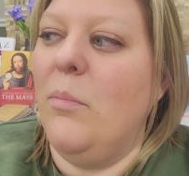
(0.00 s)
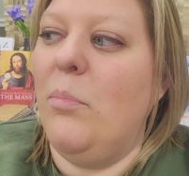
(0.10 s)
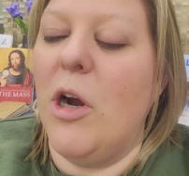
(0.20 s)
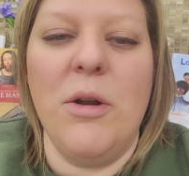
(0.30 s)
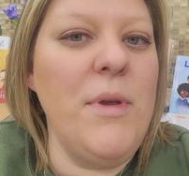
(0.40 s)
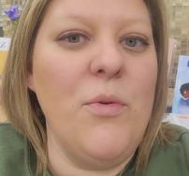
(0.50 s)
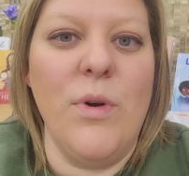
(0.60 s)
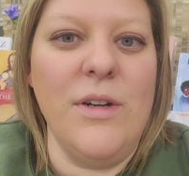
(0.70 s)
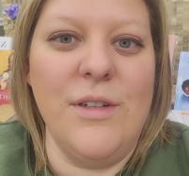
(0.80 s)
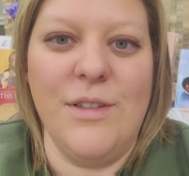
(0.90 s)
part of me
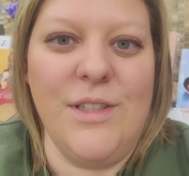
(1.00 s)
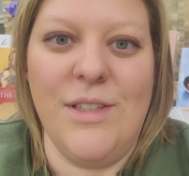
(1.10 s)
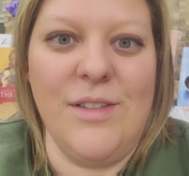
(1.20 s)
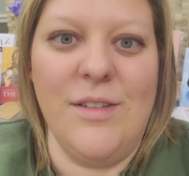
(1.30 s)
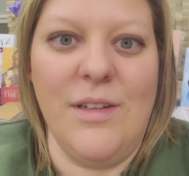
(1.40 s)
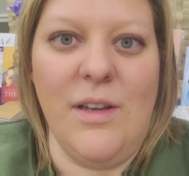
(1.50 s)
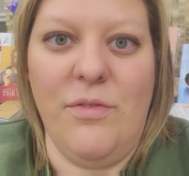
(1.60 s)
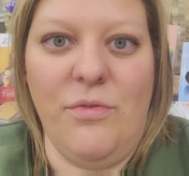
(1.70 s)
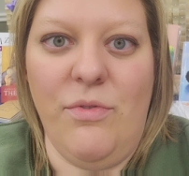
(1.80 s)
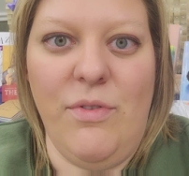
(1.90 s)
wonders
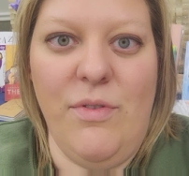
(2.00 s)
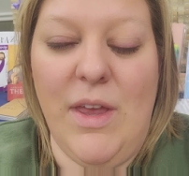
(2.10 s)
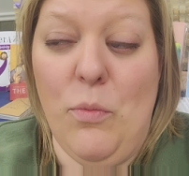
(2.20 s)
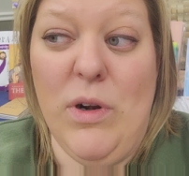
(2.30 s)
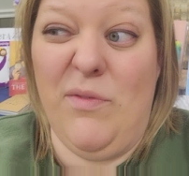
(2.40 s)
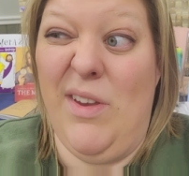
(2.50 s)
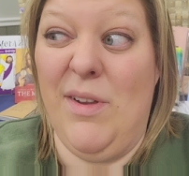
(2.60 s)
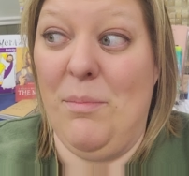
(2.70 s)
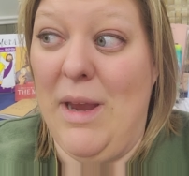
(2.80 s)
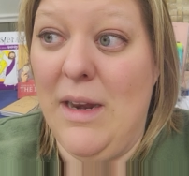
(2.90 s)
if they would have
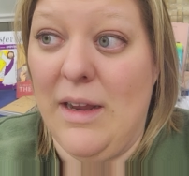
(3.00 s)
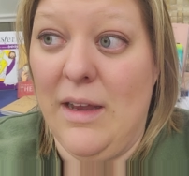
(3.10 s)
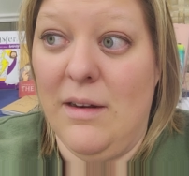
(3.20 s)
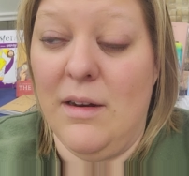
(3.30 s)
even made it.